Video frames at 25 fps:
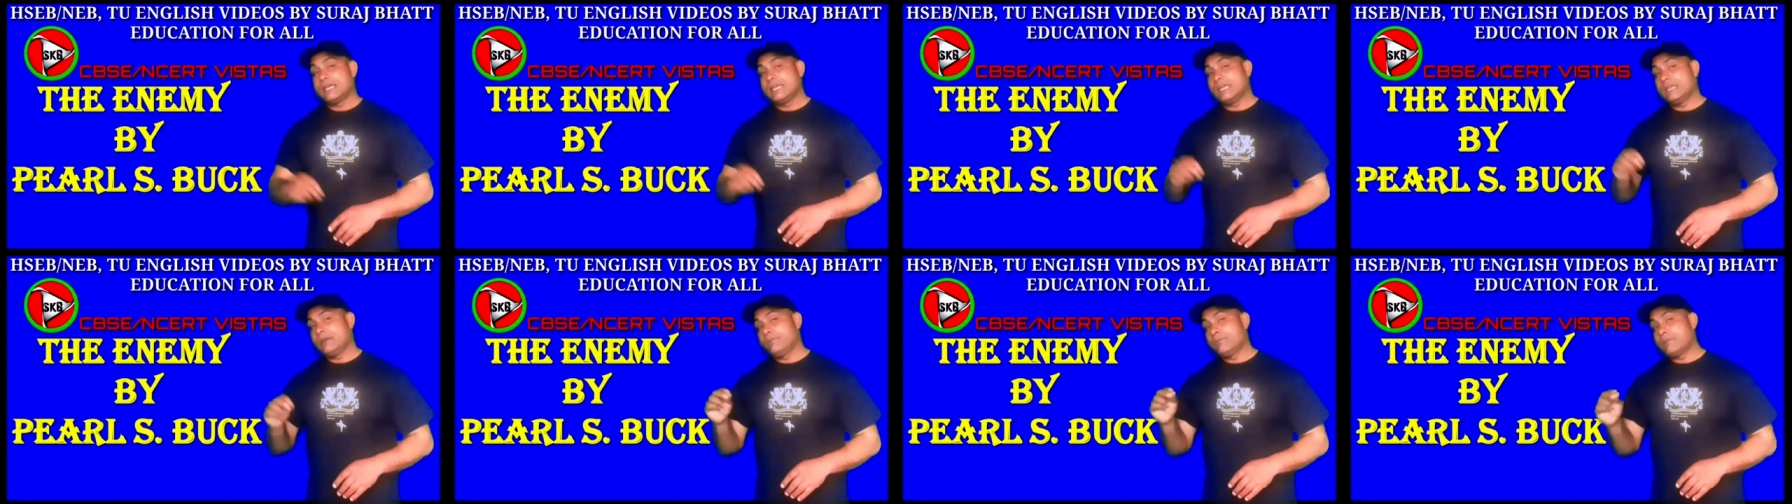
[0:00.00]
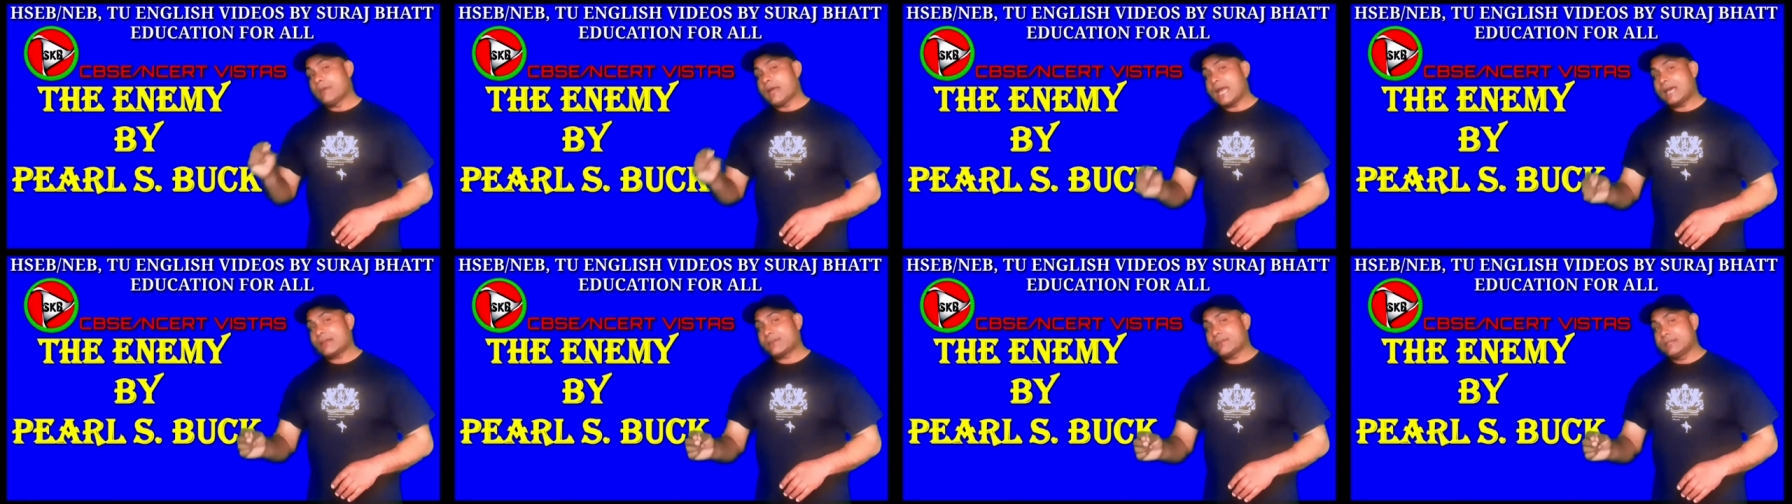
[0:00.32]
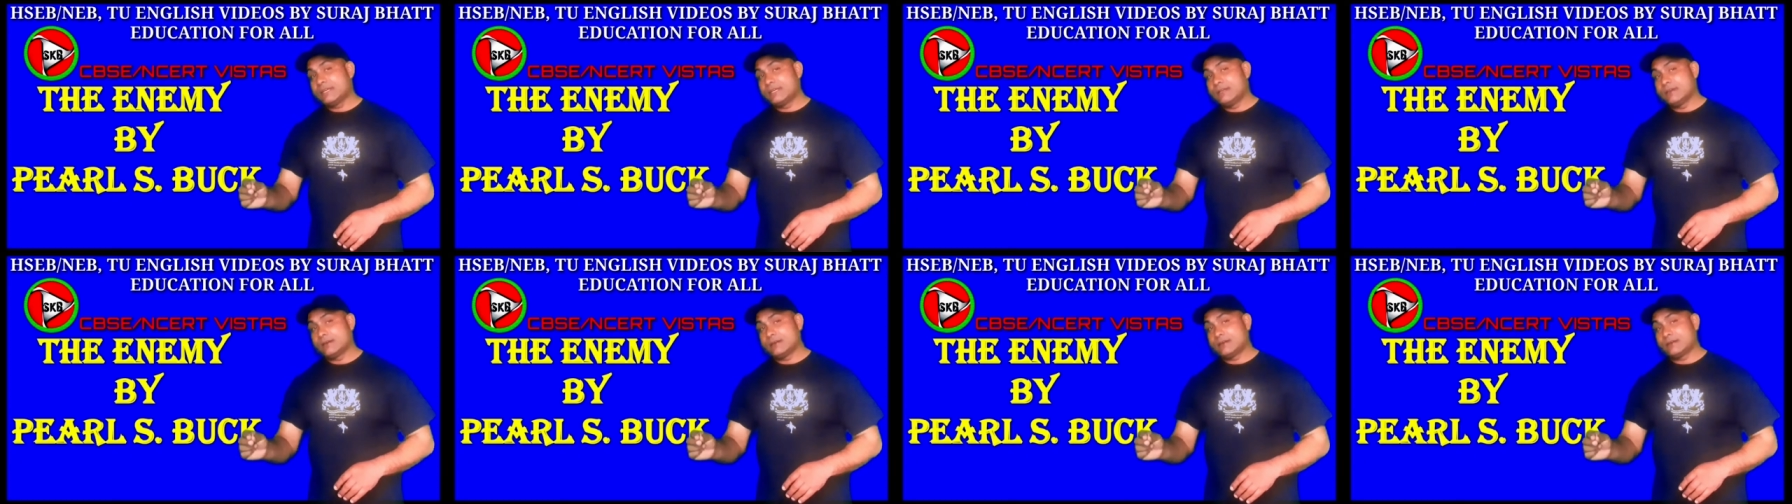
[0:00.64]
He
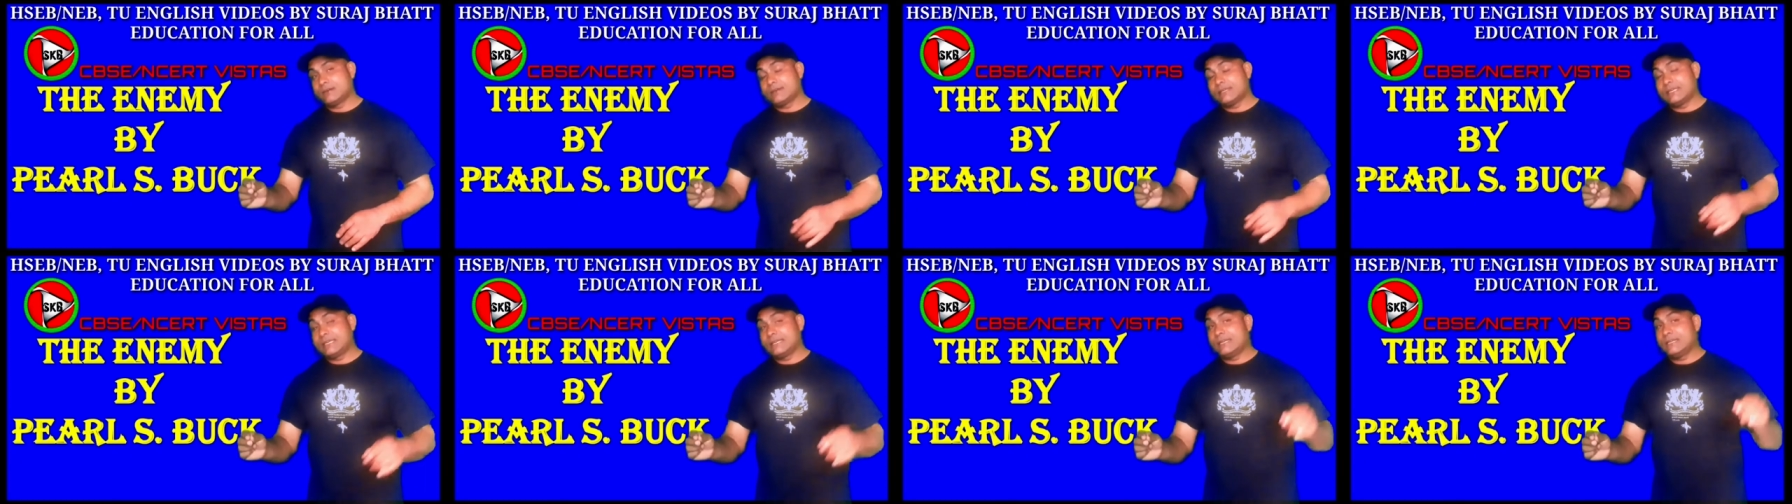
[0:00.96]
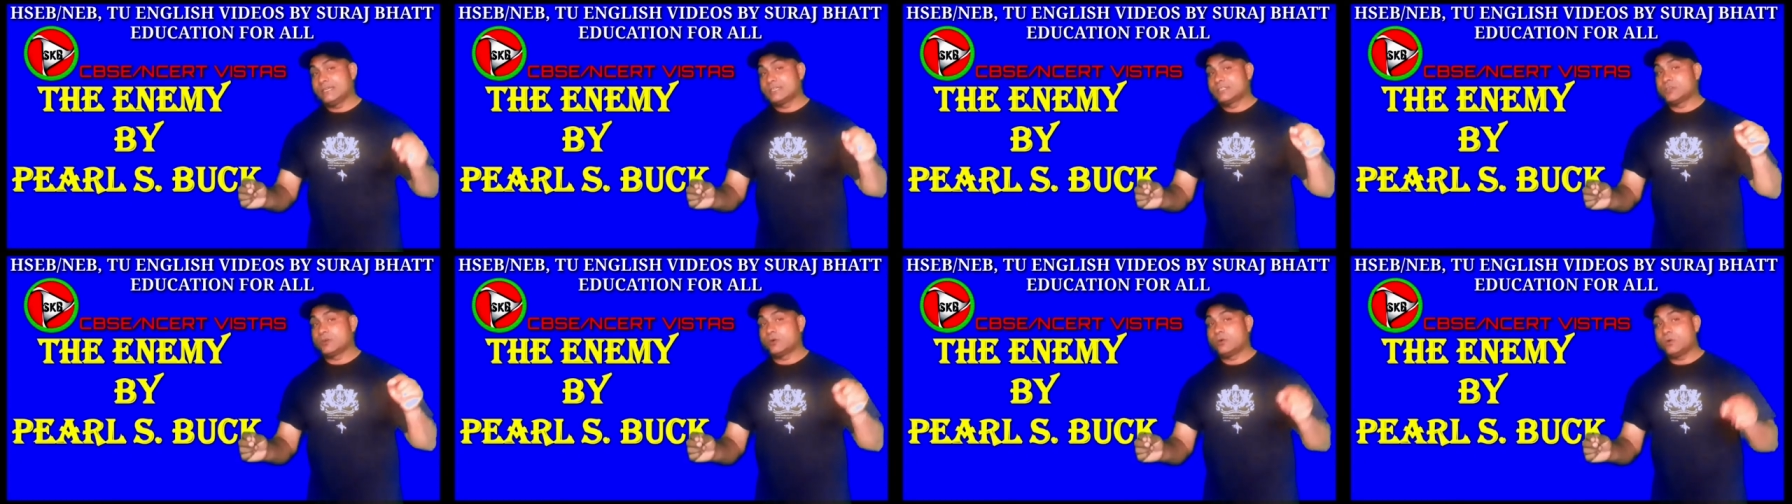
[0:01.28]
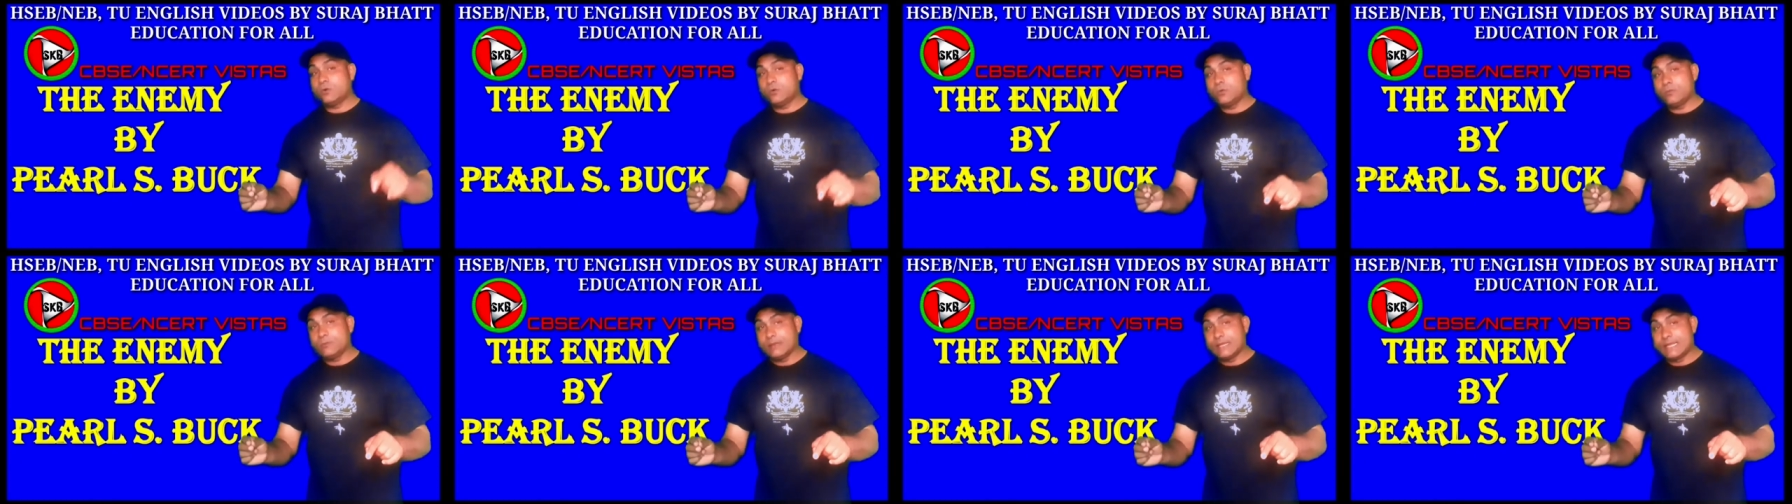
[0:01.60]
married her in his
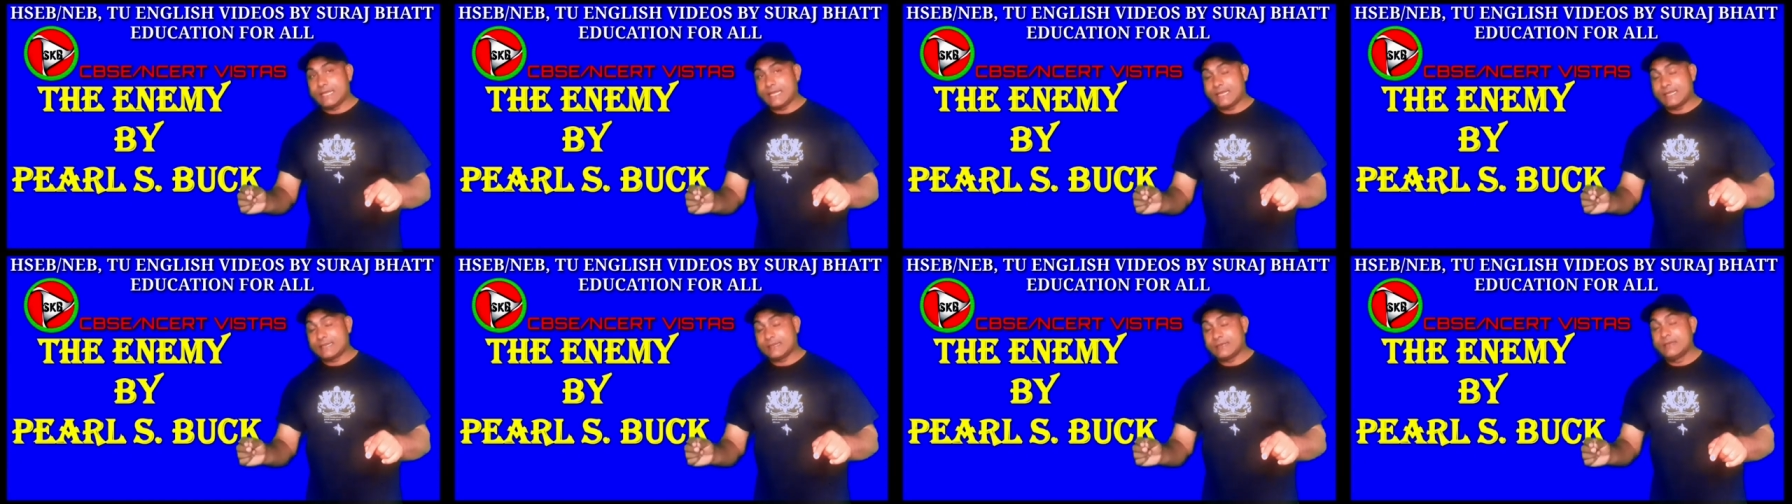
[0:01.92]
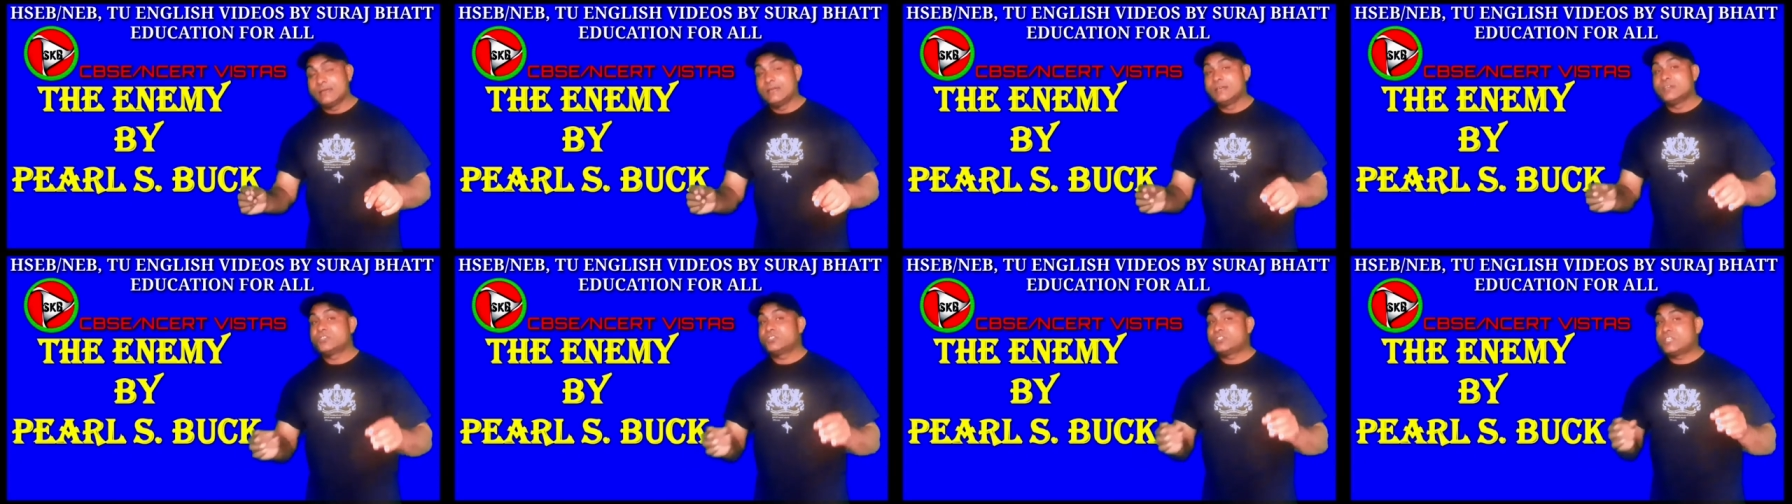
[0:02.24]
homeland,